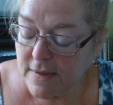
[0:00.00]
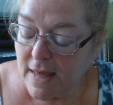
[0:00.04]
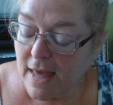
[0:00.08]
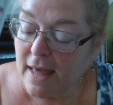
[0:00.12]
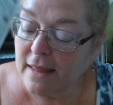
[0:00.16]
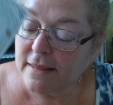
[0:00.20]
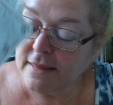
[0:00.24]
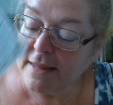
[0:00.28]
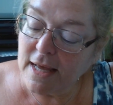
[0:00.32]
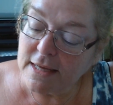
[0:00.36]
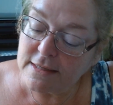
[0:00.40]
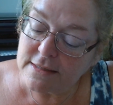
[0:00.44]

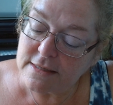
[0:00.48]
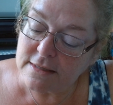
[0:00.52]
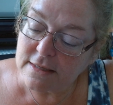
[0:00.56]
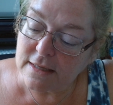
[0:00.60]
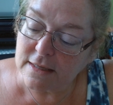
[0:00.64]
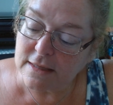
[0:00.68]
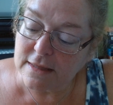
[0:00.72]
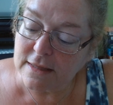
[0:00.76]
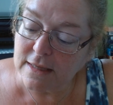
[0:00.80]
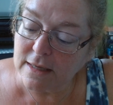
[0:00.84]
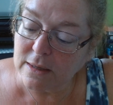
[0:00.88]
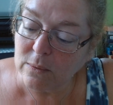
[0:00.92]
And that's the
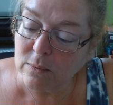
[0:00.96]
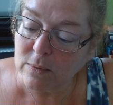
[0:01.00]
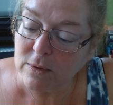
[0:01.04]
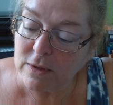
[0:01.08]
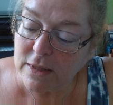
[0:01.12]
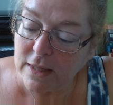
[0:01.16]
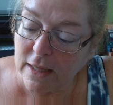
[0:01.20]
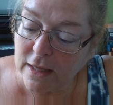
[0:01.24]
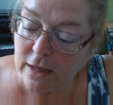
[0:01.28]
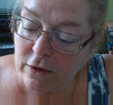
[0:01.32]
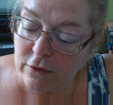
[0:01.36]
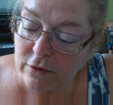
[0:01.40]
thing
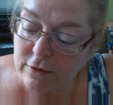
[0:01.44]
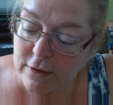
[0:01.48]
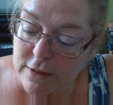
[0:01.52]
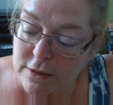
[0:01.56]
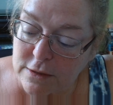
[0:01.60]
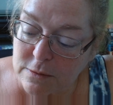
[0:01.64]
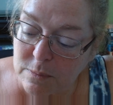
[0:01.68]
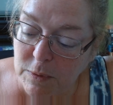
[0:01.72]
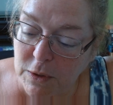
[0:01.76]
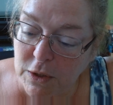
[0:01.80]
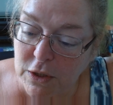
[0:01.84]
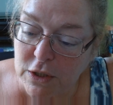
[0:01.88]
with
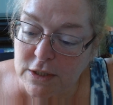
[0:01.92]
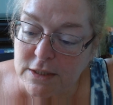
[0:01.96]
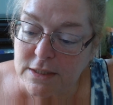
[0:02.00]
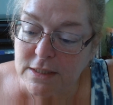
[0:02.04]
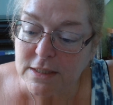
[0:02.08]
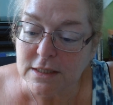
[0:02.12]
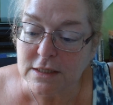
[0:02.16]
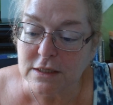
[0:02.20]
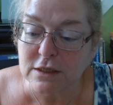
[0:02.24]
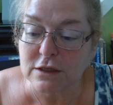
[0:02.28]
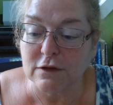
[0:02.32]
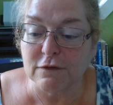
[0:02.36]
Aries, because
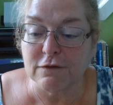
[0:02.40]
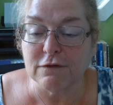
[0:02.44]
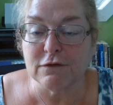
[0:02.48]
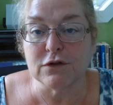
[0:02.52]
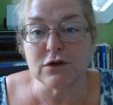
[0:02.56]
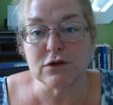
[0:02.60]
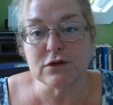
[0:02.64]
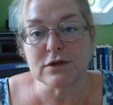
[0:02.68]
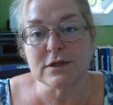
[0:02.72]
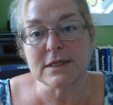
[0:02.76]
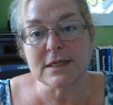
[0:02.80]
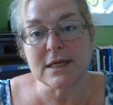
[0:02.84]
it's the
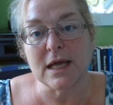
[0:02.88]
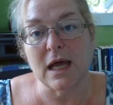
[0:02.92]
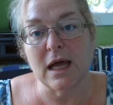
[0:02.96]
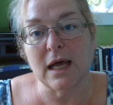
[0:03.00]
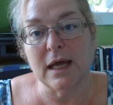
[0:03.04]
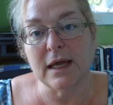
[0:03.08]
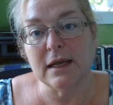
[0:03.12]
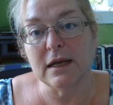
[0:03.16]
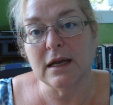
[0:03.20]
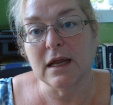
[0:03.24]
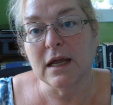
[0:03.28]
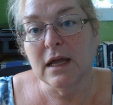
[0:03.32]
first
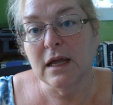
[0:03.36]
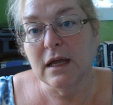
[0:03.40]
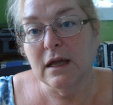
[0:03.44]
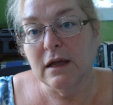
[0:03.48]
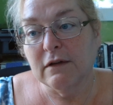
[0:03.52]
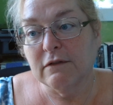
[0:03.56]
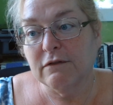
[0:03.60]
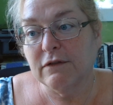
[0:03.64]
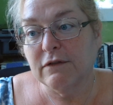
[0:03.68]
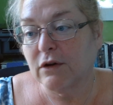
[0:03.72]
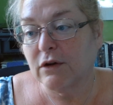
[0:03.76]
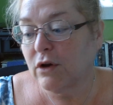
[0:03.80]
sign,
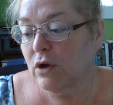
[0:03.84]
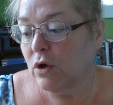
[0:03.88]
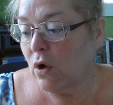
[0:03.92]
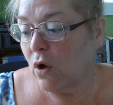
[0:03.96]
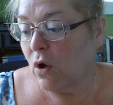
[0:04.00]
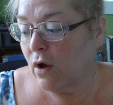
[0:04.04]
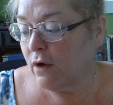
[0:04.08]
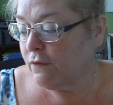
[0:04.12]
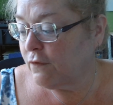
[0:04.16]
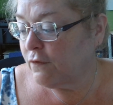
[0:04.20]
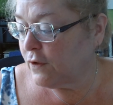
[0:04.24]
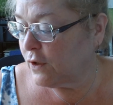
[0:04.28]
very
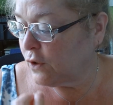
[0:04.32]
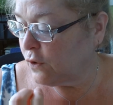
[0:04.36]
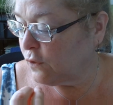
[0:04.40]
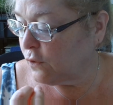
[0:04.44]
often